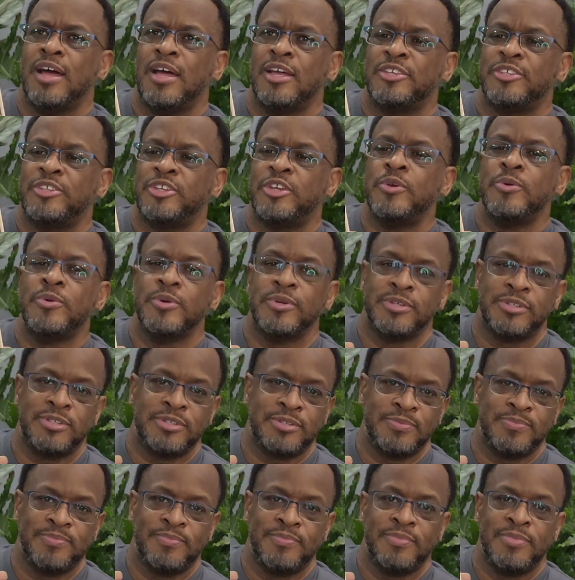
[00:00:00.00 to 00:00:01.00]

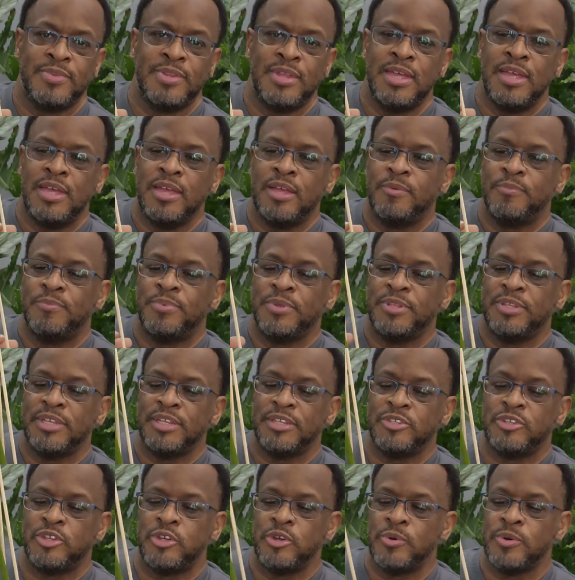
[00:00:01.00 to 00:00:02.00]
skewers. Put
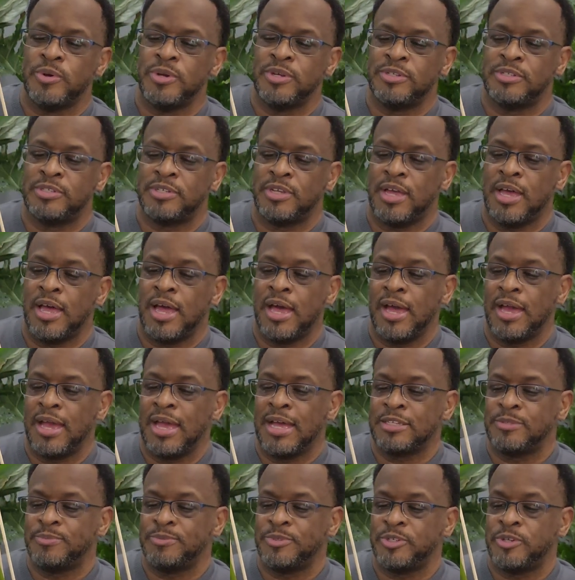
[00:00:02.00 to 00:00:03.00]
these skewers, I
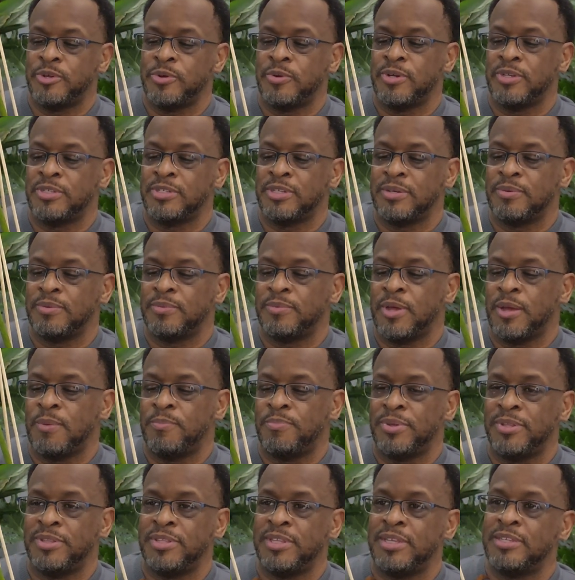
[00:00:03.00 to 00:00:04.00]
got some skewers
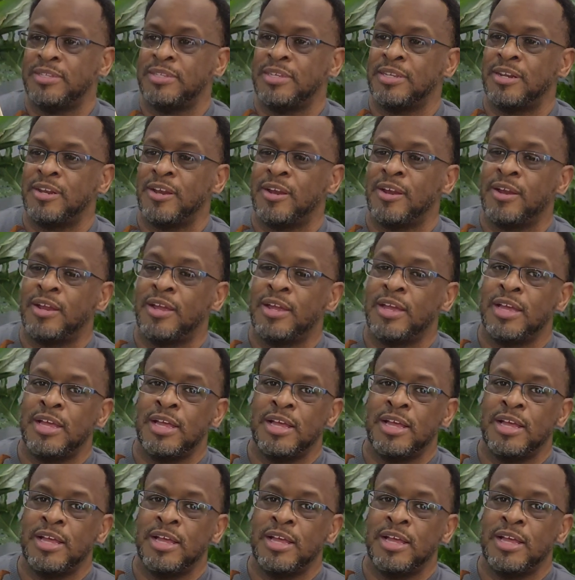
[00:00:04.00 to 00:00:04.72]
and put these in here